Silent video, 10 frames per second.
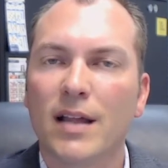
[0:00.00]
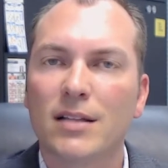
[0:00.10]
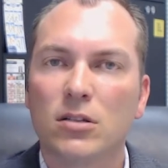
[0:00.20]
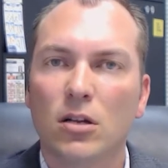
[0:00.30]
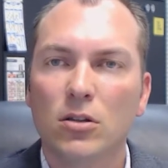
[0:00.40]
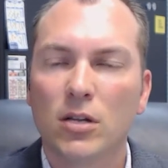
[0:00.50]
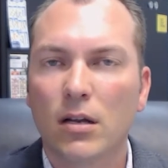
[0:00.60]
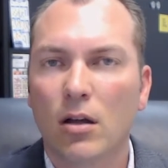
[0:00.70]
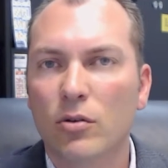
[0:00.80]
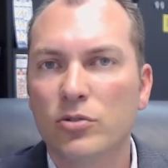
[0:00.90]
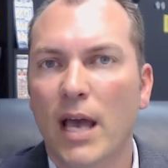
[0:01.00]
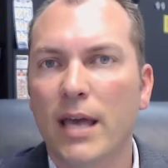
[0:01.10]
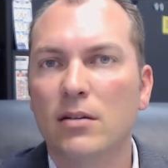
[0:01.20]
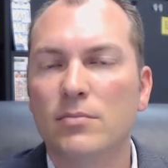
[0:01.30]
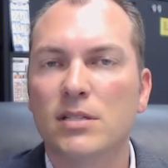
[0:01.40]
and that's going to look at all those
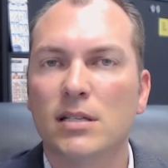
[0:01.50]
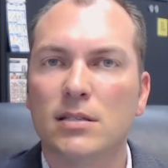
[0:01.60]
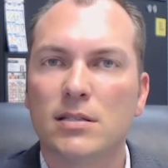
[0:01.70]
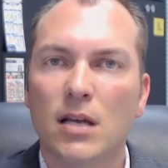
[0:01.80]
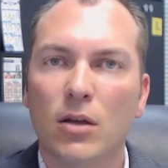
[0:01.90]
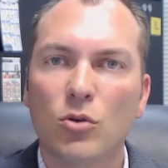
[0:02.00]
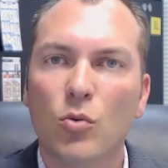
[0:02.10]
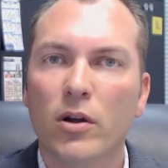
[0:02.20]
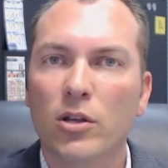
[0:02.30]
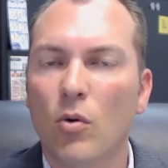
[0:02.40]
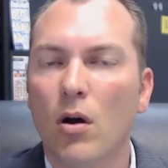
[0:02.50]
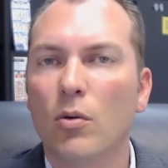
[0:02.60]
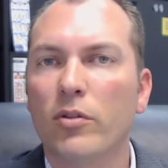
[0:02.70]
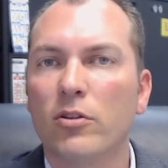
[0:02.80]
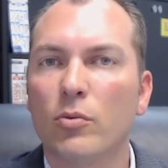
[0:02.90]
items and tell you where you
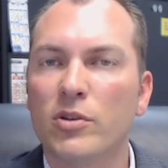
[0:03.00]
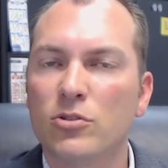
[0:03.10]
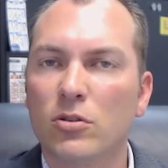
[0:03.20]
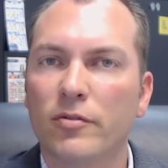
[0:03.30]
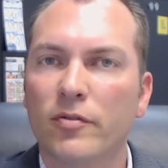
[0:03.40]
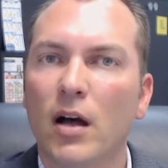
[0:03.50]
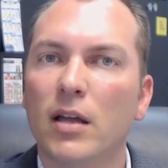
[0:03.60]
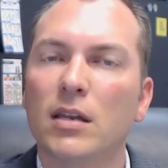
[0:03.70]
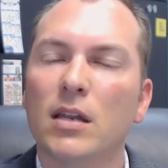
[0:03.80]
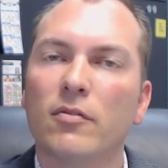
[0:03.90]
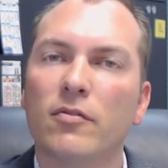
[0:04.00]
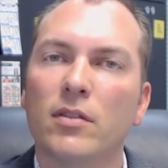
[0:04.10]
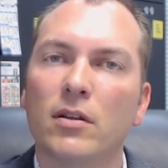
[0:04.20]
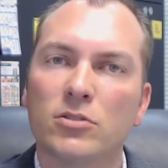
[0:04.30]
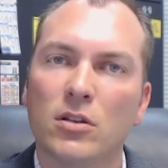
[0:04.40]
are with your reserve fund and if
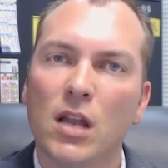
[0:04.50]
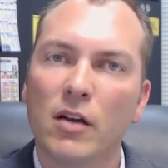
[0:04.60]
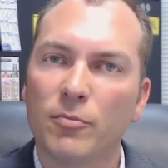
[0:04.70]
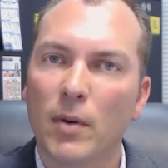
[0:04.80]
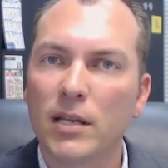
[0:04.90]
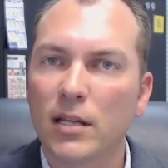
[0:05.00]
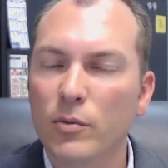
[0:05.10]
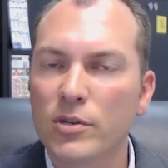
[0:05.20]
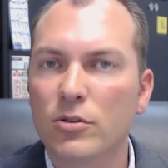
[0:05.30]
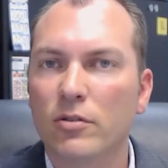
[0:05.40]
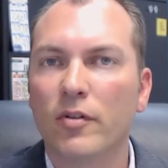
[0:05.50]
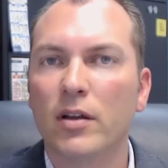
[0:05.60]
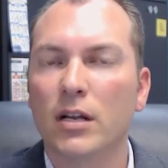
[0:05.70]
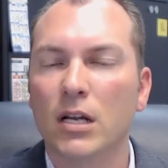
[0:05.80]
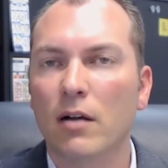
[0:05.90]
there's enough money in the reserve
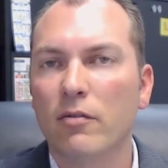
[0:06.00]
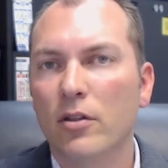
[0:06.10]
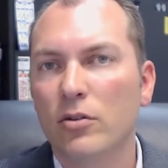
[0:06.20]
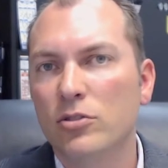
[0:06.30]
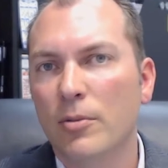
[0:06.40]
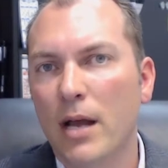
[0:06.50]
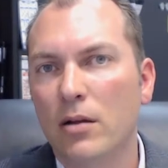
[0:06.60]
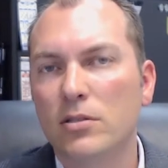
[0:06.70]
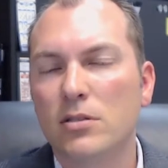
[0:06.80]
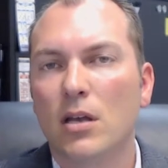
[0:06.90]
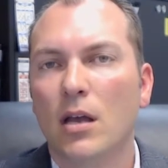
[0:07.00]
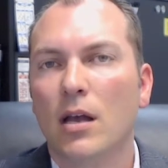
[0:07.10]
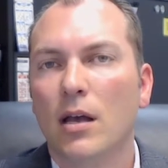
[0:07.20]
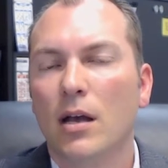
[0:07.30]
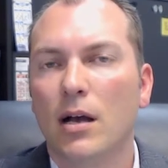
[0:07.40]
fund to cover those amounts
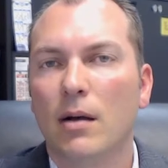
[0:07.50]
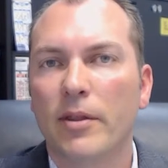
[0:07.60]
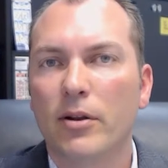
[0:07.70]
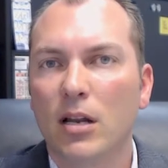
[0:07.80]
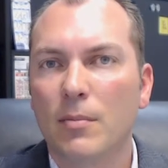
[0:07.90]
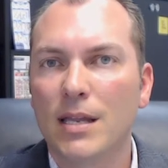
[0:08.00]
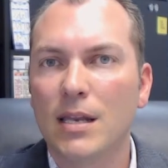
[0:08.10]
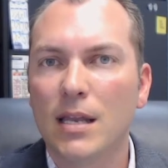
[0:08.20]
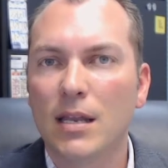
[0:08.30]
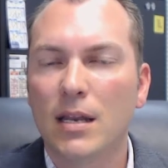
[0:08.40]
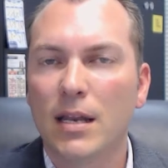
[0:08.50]
that are going to be needed.